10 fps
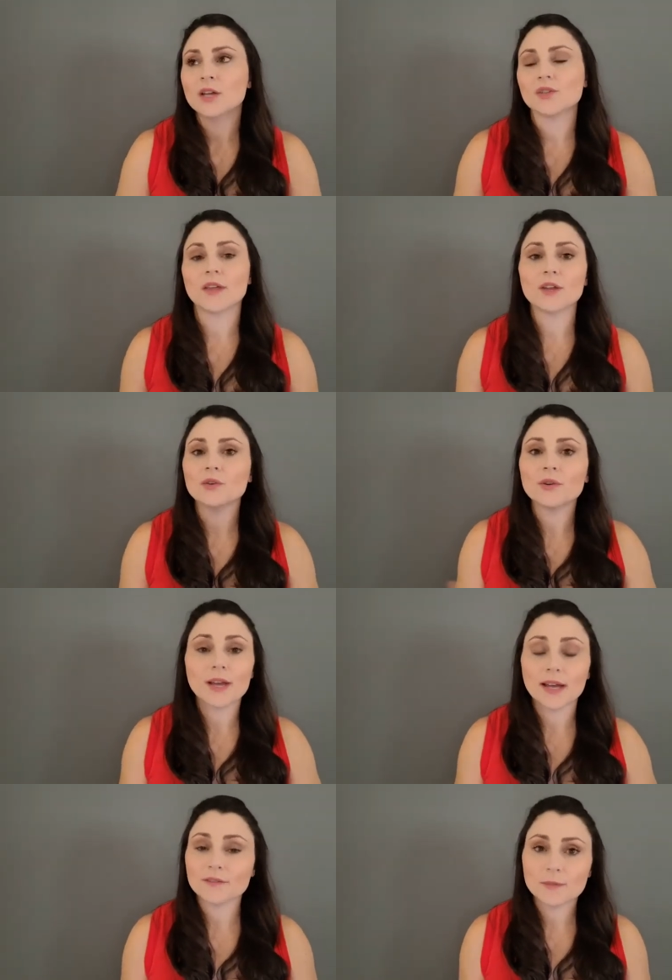so that you don't
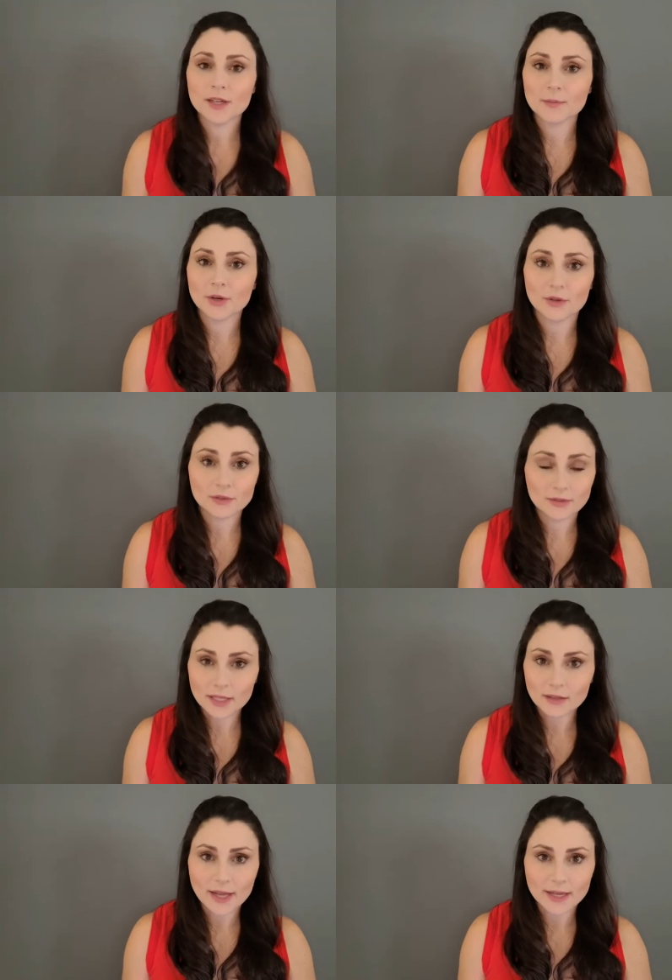have to become your own
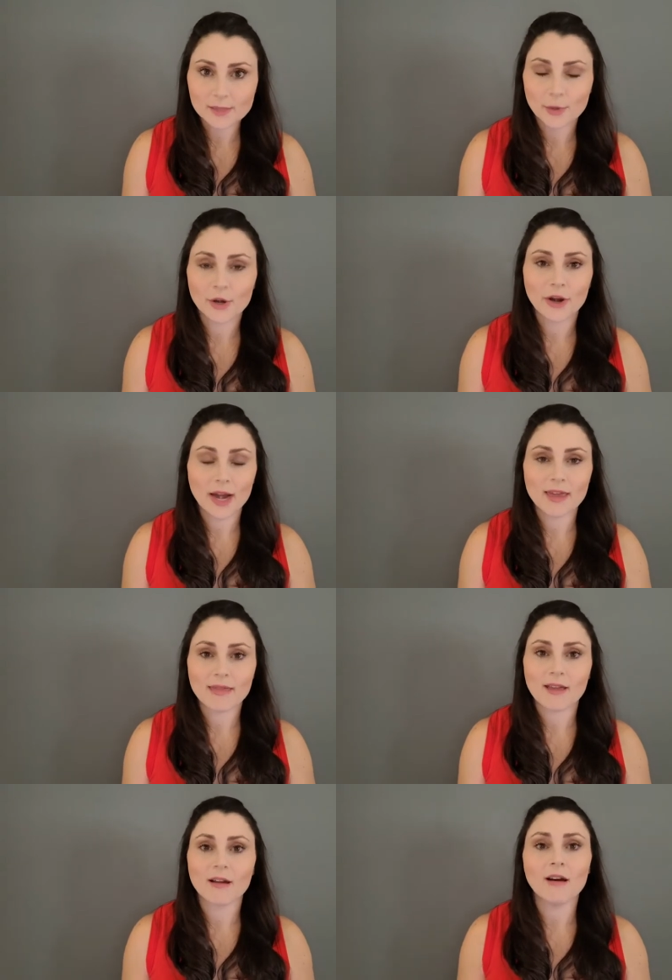legal expert or
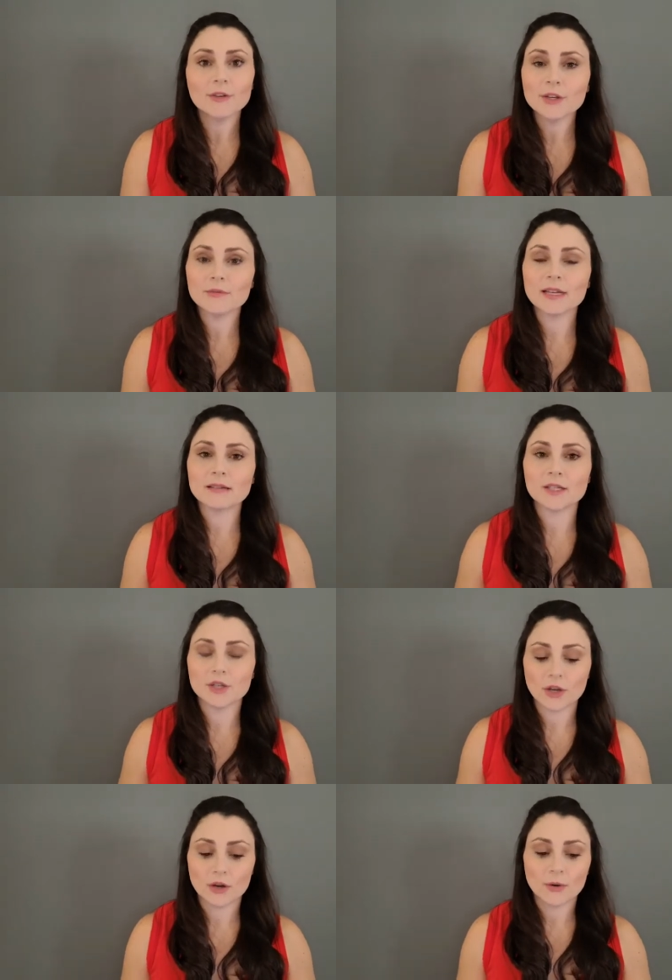anything. All you need to
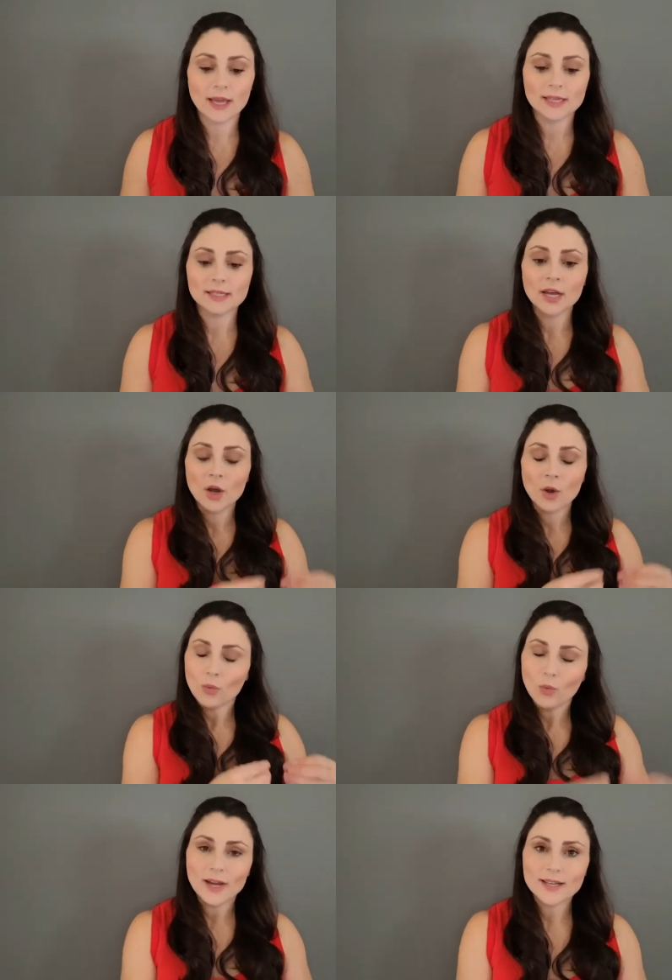know is,
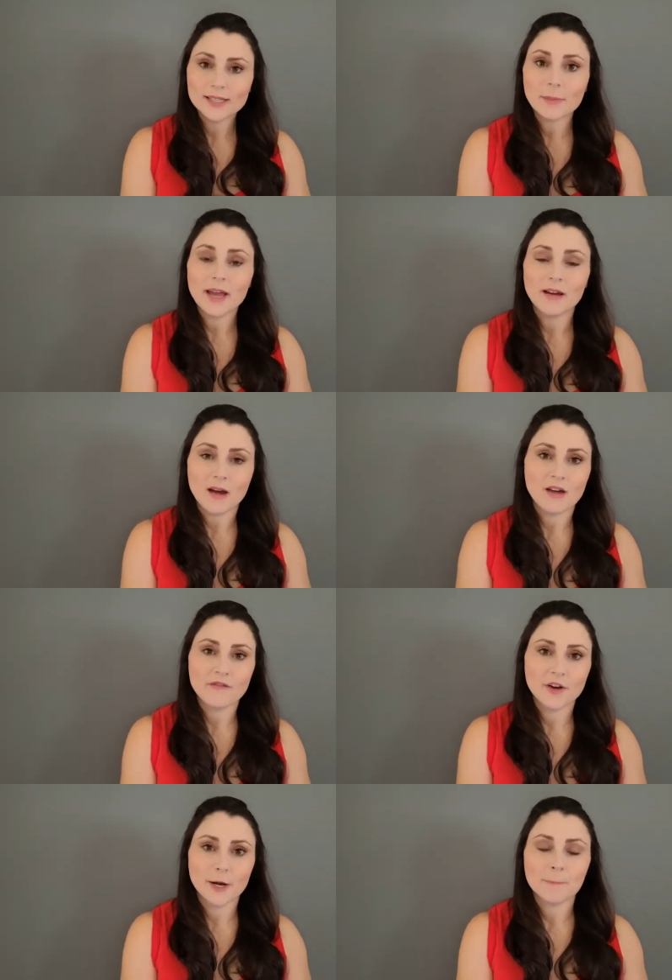what is my
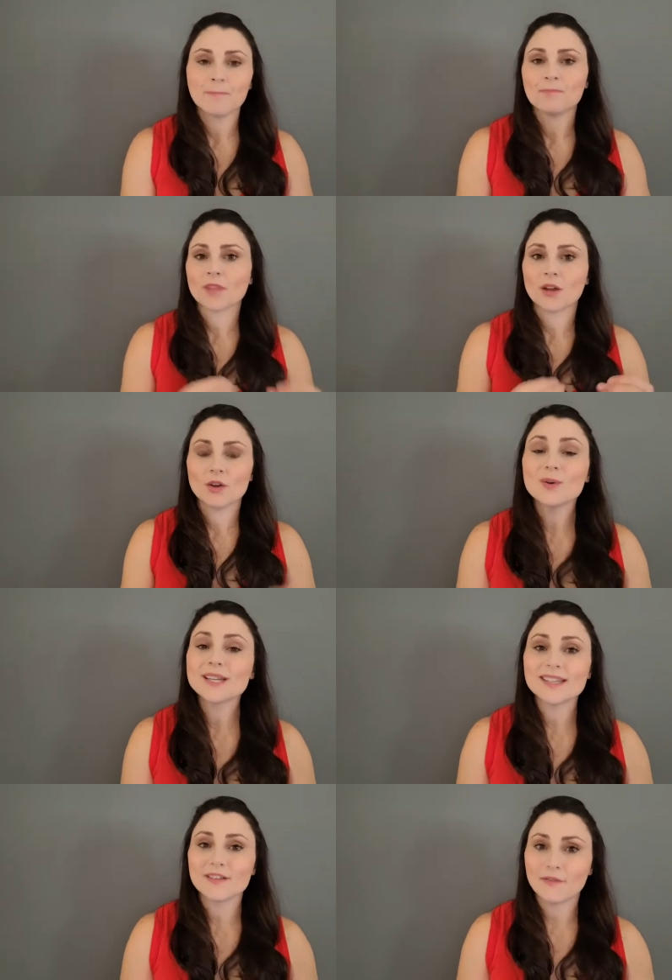offer? Who
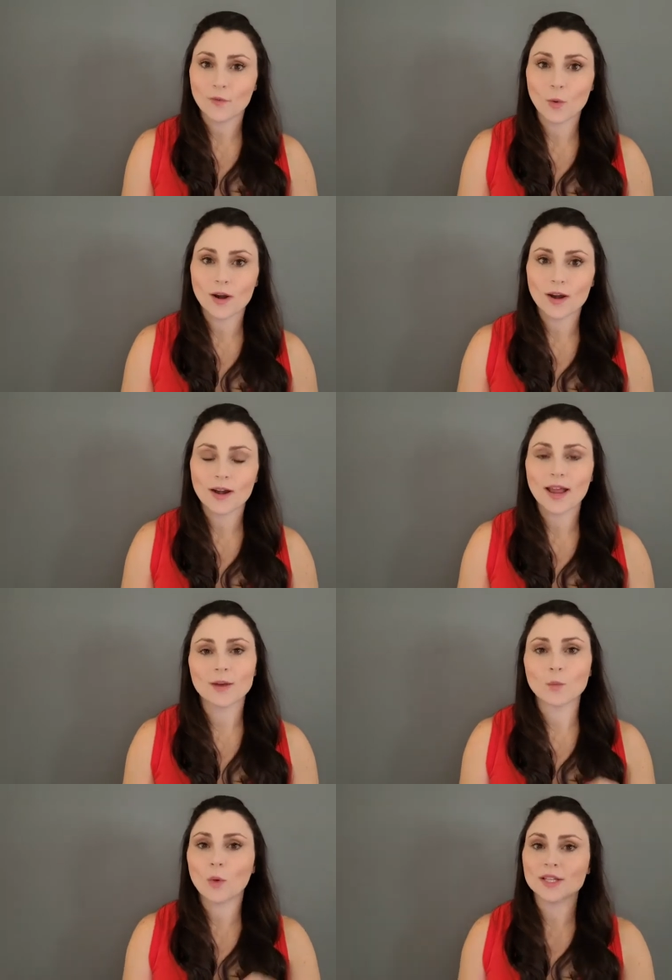is it for,
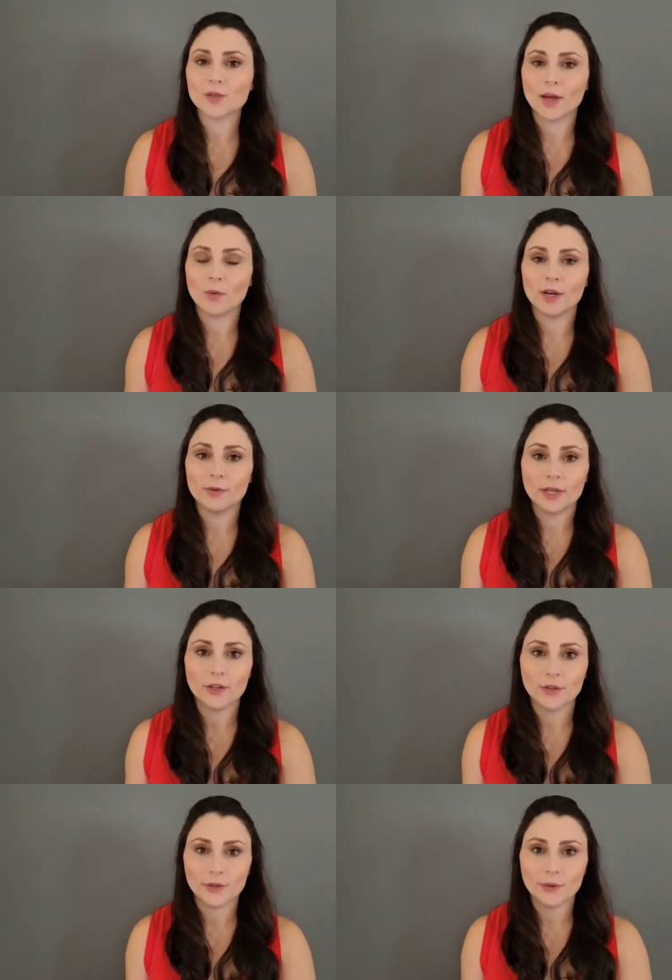and what do I want to
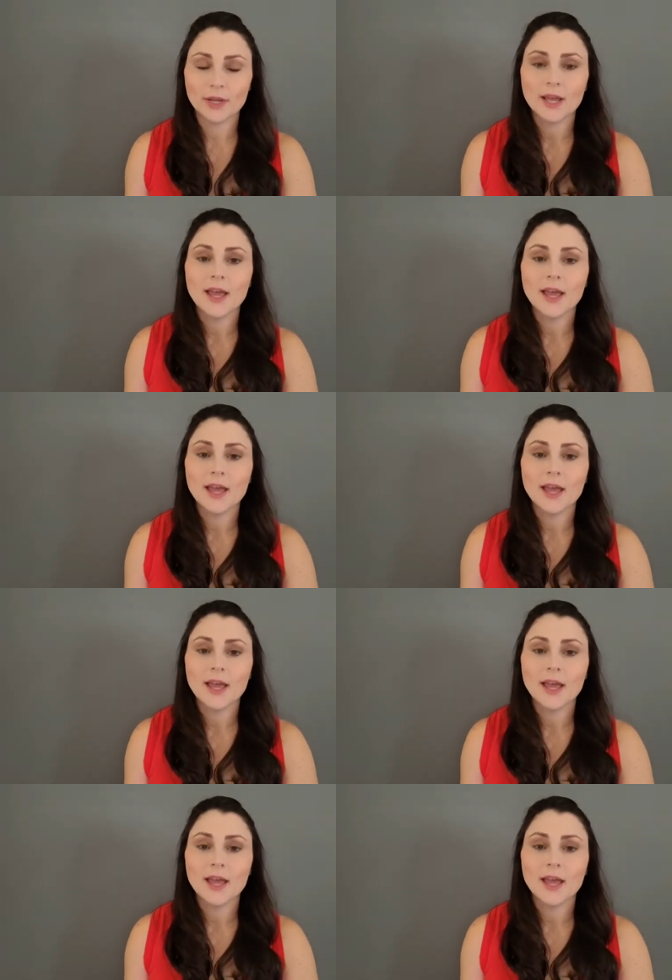include?